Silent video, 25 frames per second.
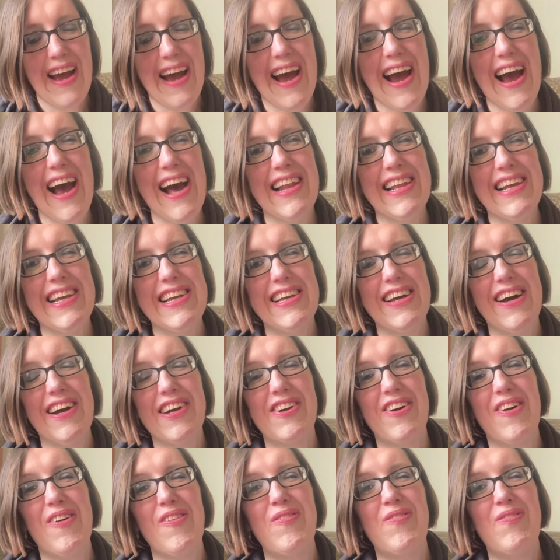Alice, I
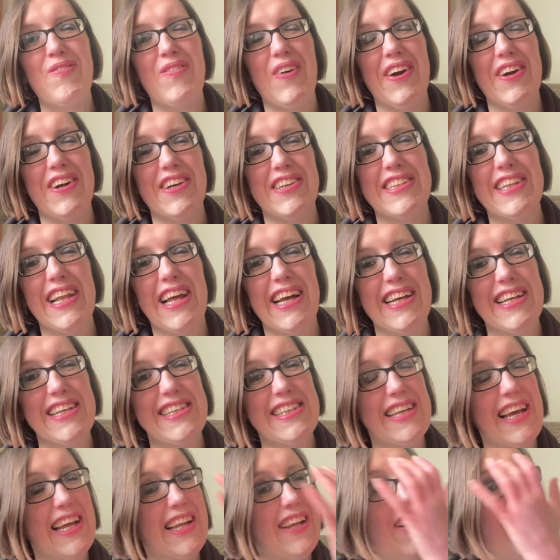got books, like I
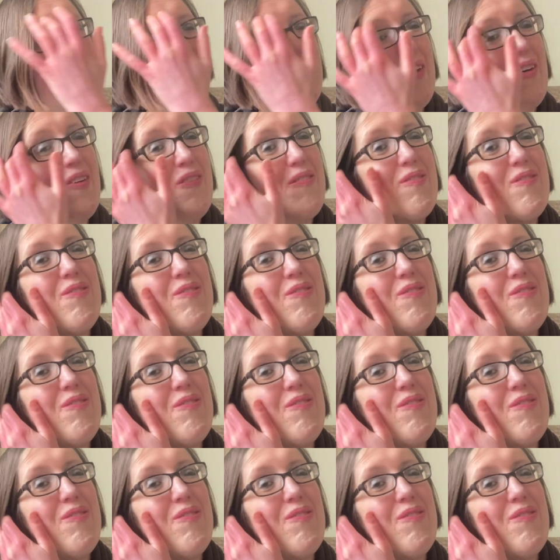said, I got